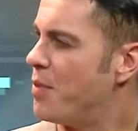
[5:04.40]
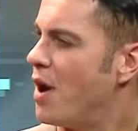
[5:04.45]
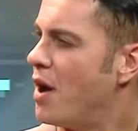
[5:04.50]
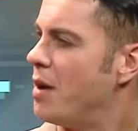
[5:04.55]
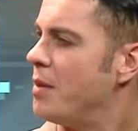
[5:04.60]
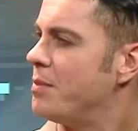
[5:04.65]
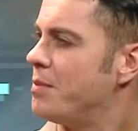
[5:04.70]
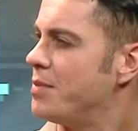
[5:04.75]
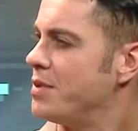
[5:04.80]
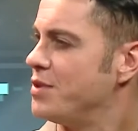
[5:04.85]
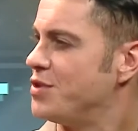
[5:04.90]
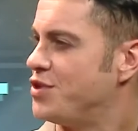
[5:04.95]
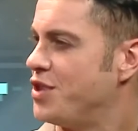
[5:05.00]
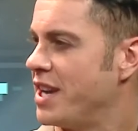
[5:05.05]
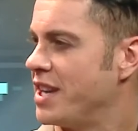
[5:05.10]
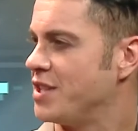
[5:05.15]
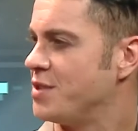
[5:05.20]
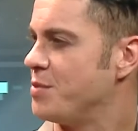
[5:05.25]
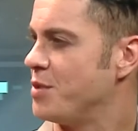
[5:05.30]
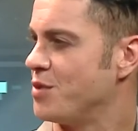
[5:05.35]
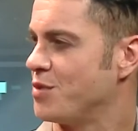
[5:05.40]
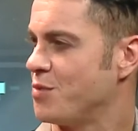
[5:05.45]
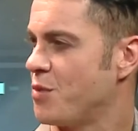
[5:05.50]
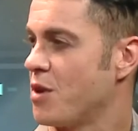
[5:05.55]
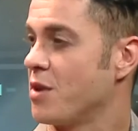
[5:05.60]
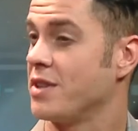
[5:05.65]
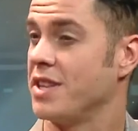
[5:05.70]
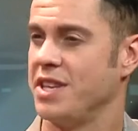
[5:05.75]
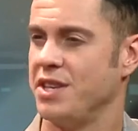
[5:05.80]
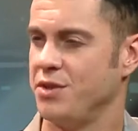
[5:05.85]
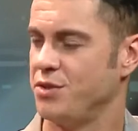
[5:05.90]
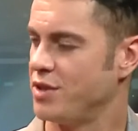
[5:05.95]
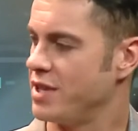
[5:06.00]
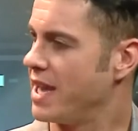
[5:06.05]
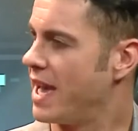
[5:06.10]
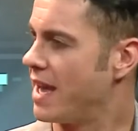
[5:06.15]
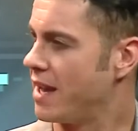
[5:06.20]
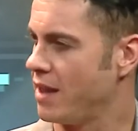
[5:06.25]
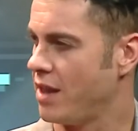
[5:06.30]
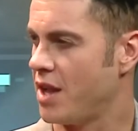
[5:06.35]
up Shakespeare's work. They usually
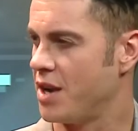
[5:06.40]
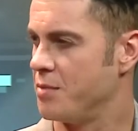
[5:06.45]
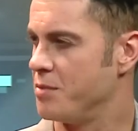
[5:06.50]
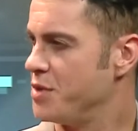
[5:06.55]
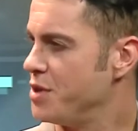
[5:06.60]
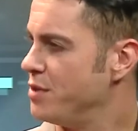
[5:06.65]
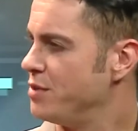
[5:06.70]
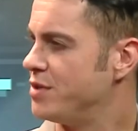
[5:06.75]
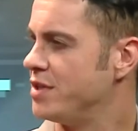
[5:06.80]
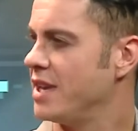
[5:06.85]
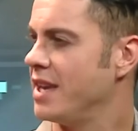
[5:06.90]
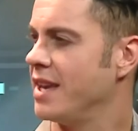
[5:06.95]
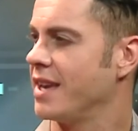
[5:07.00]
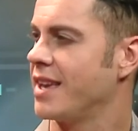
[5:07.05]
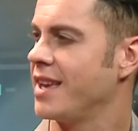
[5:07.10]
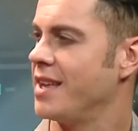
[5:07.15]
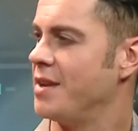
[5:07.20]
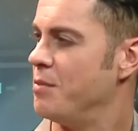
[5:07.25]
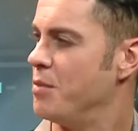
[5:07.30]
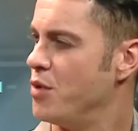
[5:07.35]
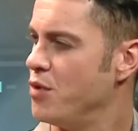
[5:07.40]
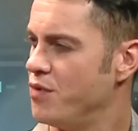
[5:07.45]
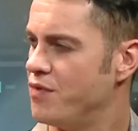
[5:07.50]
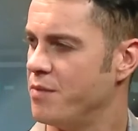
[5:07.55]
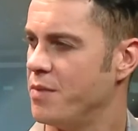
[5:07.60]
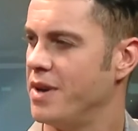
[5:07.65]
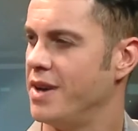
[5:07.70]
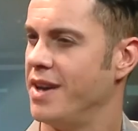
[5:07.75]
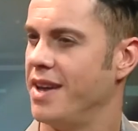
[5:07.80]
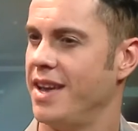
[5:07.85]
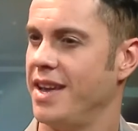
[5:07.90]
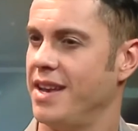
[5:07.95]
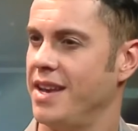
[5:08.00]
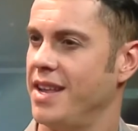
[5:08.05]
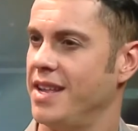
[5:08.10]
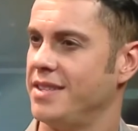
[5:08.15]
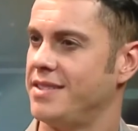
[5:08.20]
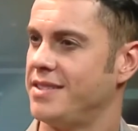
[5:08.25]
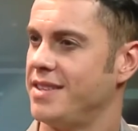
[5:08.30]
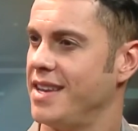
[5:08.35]
add a lot of music and movement, and
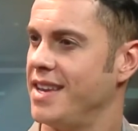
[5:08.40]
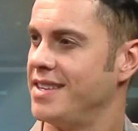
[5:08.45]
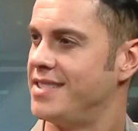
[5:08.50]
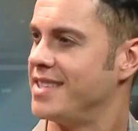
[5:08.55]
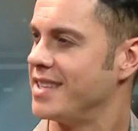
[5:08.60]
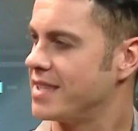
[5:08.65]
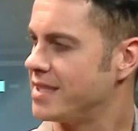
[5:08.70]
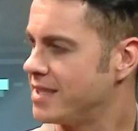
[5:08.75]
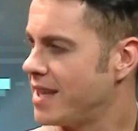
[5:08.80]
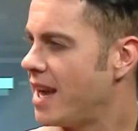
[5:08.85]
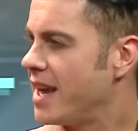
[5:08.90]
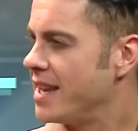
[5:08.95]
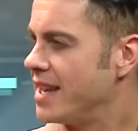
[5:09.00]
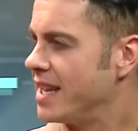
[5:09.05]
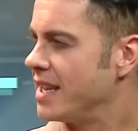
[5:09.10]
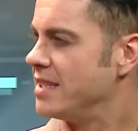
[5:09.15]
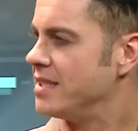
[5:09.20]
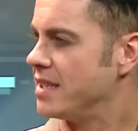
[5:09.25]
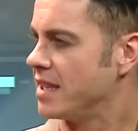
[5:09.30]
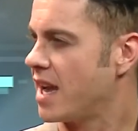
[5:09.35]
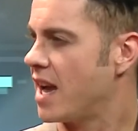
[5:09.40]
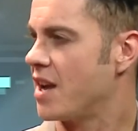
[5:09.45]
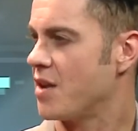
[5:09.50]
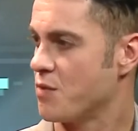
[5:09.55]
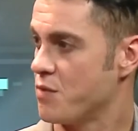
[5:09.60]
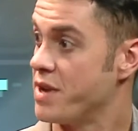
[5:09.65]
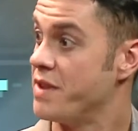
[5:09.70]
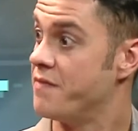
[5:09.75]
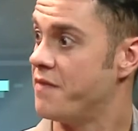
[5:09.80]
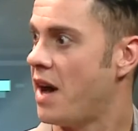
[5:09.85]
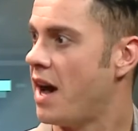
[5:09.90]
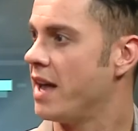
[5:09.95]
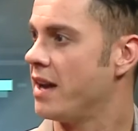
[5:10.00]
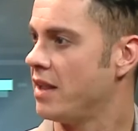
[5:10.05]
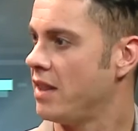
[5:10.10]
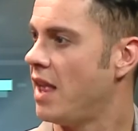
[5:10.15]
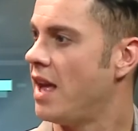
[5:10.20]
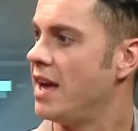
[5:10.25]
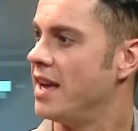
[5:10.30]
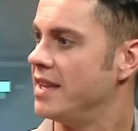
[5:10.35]
it's it's exciting to kind of
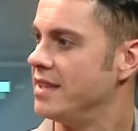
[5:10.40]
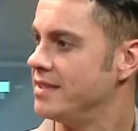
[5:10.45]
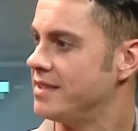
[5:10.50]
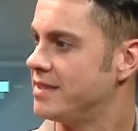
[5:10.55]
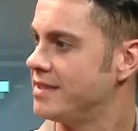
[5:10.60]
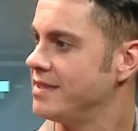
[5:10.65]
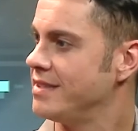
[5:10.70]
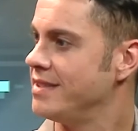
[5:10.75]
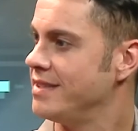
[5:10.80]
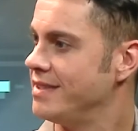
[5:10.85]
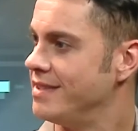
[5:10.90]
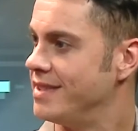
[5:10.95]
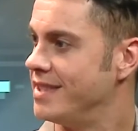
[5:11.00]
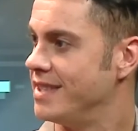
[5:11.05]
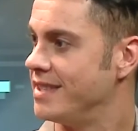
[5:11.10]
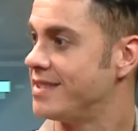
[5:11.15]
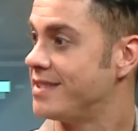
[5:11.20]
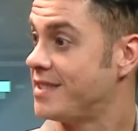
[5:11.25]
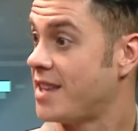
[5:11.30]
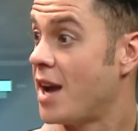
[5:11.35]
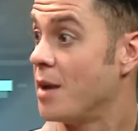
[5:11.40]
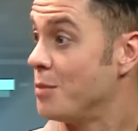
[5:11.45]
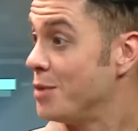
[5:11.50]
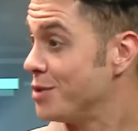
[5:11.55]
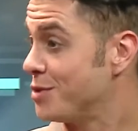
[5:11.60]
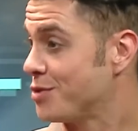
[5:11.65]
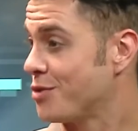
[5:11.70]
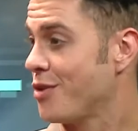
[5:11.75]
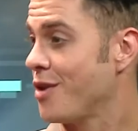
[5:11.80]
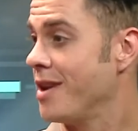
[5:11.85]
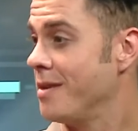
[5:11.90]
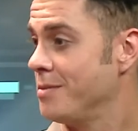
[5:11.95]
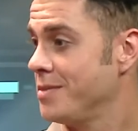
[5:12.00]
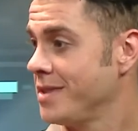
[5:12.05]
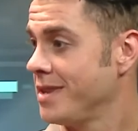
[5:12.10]
revitalize this timeless script.